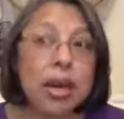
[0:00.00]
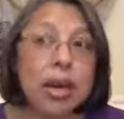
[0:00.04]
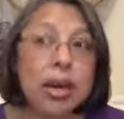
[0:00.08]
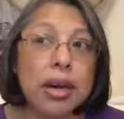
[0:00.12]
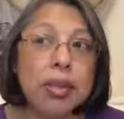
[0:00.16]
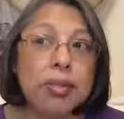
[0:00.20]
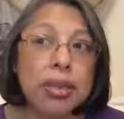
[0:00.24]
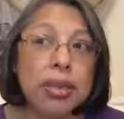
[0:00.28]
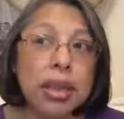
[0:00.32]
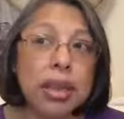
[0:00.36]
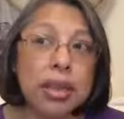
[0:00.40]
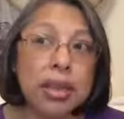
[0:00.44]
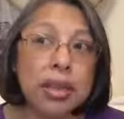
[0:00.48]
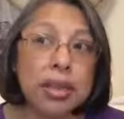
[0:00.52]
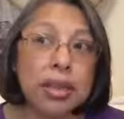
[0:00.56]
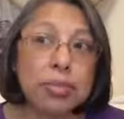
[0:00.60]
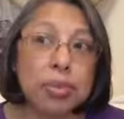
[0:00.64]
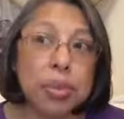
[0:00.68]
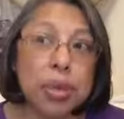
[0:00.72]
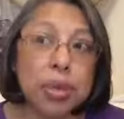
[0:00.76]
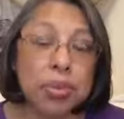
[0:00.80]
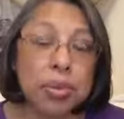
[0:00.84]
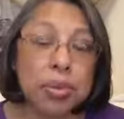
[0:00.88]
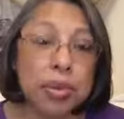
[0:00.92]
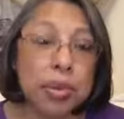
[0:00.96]
because
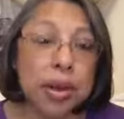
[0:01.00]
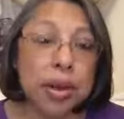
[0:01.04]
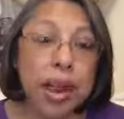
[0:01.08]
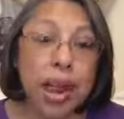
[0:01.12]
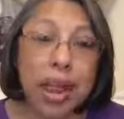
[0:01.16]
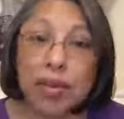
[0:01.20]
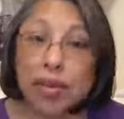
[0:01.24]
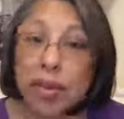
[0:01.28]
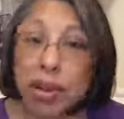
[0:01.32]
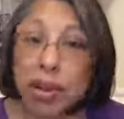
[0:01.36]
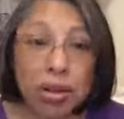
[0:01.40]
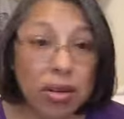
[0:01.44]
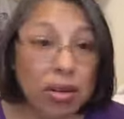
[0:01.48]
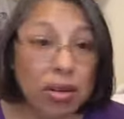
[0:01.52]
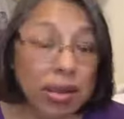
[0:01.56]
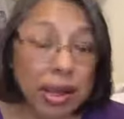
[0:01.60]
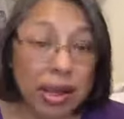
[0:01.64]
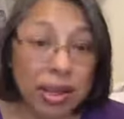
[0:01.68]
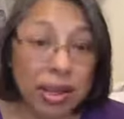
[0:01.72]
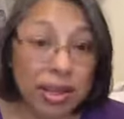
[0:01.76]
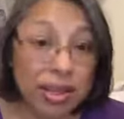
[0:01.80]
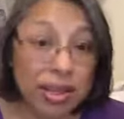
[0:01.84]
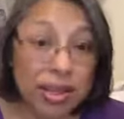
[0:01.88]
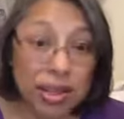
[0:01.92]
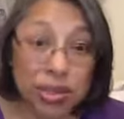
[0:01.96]
people are having all
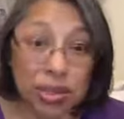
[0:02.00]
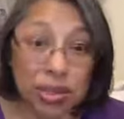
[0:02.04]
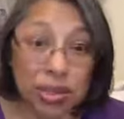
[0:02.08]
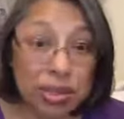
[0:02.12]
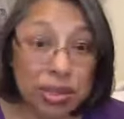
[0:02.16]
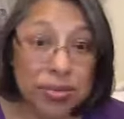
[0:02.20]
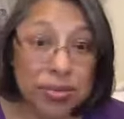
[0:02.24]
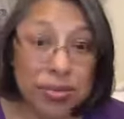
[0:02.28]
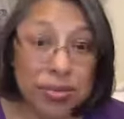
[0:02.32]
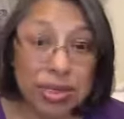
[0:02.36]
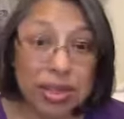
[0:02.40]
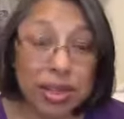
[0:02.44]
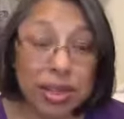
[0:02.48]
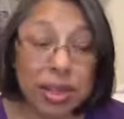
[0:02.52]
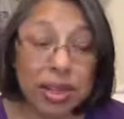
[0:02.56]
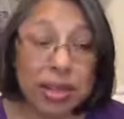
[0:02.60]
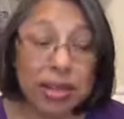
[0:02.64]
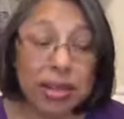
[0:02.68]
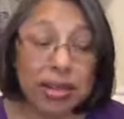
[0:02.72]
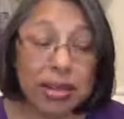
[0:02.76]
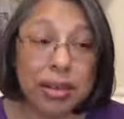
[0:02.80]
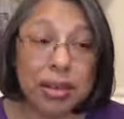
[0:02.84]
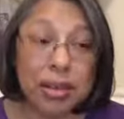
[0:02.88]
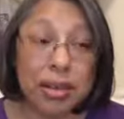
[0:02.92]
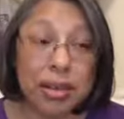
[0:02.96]
kinds of dreams
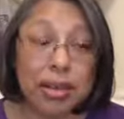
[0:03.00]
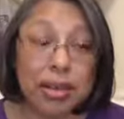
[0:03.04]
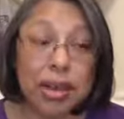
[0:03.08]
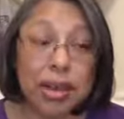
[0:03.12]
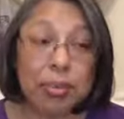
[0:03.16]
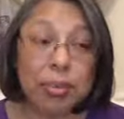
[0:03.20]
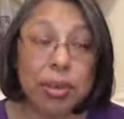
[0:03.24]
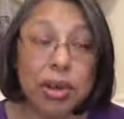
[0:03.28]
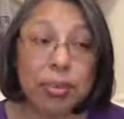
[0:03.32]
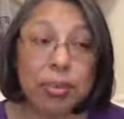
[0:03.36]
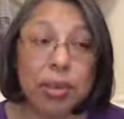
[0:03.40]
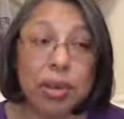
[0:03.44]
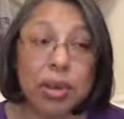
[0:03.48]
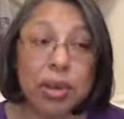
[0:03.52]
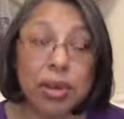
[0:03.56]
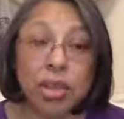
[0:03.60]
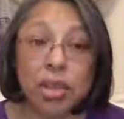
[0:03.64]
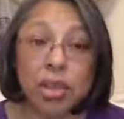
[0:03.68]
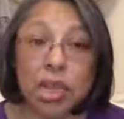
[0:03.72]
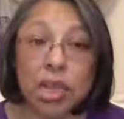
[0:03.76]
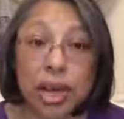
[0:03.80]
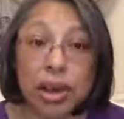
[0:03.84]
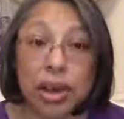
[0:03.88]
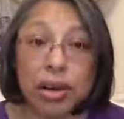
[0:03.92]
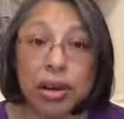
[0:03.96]
that, you know, they might want to
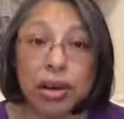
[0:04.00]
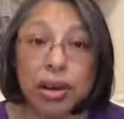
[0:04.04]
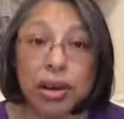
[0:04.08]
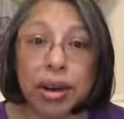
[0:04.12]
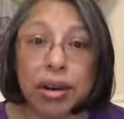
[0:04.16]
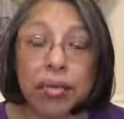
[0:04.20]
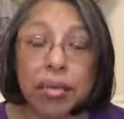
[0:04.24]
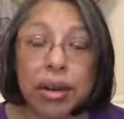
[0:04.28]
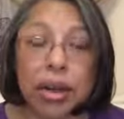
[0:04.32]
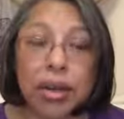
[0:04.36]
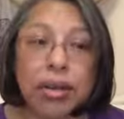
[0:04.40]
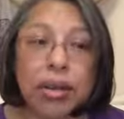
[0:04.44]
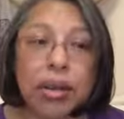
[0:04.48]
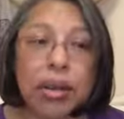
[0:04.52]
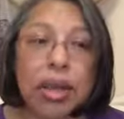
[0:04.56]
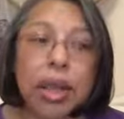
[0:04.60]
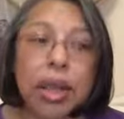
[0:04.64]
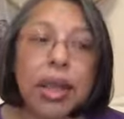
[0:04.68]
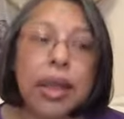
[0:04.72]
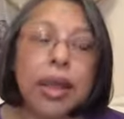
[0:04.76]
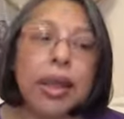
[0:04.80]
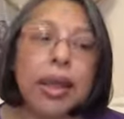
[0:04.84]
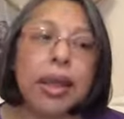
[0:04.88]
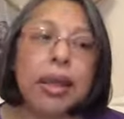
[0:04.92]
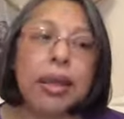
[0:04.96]
share about.
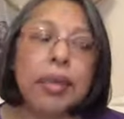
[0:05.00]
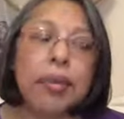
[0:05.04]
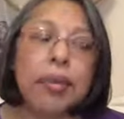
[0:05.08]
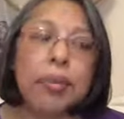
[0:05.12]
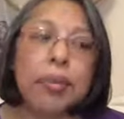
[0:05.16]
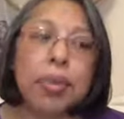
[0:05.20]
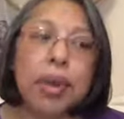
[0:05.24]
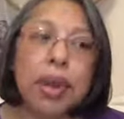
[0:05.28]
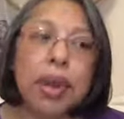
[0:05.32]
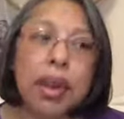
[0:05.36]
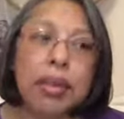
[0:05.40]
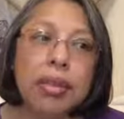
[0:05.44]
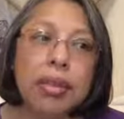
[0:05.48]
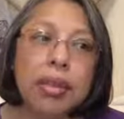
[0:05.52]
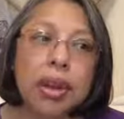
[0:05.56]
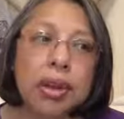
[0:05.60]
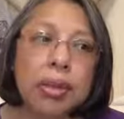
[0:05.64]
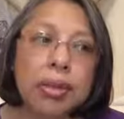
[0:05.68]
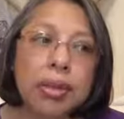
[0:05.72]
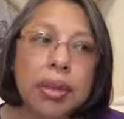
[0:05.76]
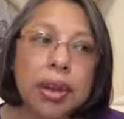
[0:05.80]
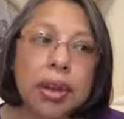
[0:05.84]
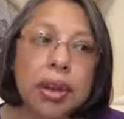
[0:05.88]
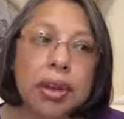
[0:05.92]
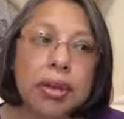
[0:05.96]
But I
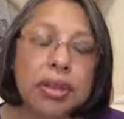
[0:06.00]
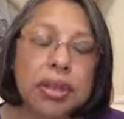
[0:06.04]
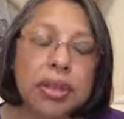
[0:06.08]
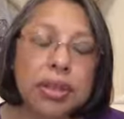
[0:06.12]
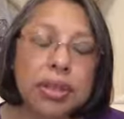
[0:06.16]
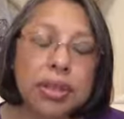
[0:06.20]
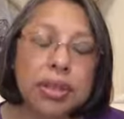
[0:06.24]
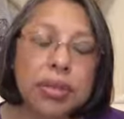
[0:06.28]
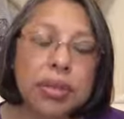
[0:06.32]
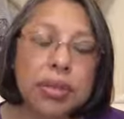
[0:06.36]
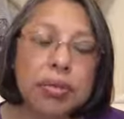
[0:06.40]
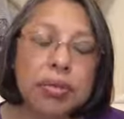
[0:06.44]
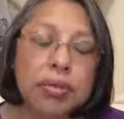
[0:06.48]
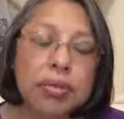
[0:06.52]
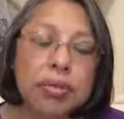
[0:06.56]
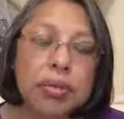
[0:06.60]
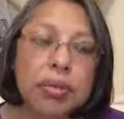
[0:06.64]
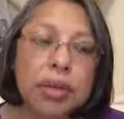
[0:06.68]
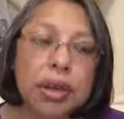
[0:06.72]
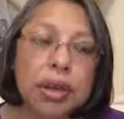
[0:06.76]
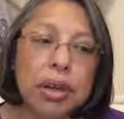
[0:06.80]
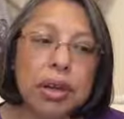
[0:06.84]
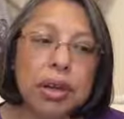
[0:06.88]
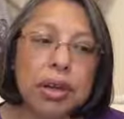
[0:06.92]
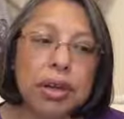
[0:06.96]
thought we'd also
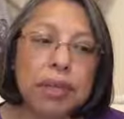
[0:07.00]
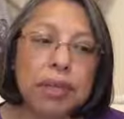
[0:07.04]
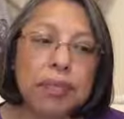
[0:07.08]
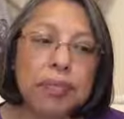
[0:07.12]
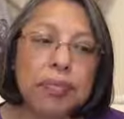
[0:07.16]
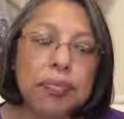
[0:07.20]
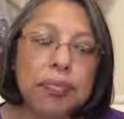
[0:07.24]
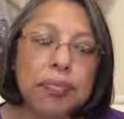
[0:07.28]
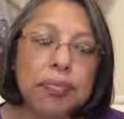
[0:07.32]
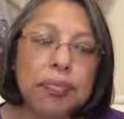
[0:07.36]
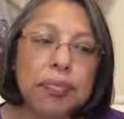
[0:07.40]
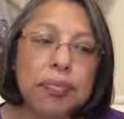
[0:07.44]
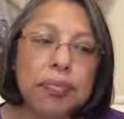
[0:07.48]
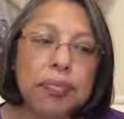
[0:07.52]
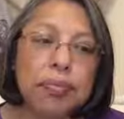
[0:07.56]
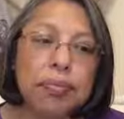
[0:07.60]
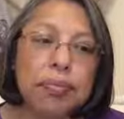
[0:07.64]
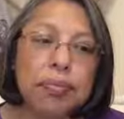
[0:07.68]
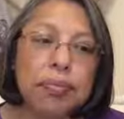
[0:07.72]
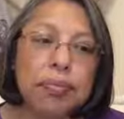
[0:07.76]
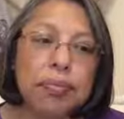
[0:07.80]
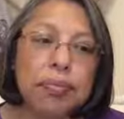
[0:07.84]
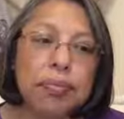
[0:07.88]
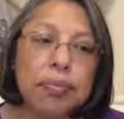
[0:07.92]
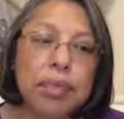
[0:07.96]

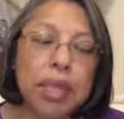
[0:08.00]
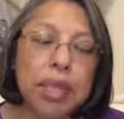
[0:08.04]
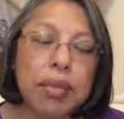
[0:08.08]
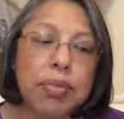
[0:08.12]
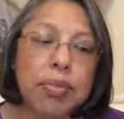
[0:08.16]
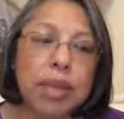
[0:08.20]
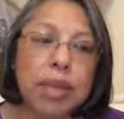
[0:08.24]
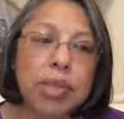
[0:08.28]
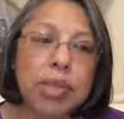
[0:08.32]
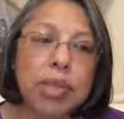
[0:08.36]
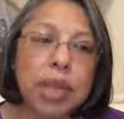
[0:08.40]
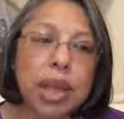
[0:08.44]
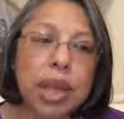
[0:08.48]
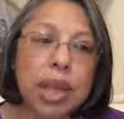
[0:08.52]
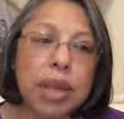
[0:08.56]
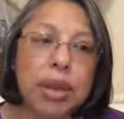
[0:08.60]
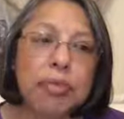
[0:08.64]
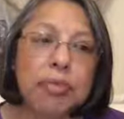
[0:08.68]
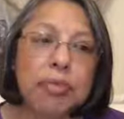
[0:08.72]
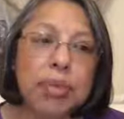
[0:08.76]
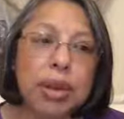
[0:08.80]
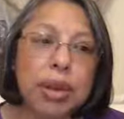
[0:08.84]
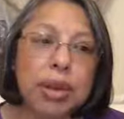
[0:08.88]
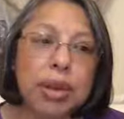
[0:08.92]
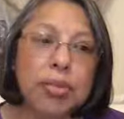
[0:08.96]
maybe chat a
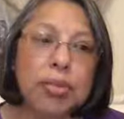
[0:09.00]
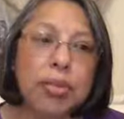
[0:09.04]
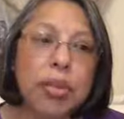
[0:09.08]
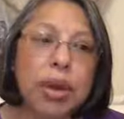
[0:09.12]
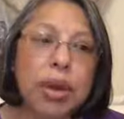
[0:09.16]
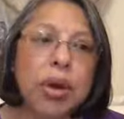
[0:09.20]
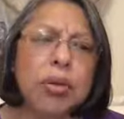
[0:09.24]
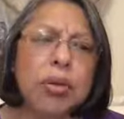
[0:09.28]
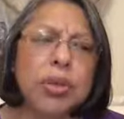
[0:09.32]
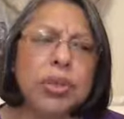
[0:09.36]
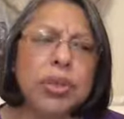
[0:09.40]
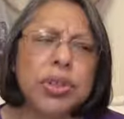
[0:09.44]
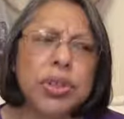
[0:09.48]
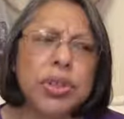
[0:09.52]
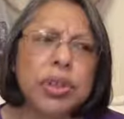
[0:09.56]
bit about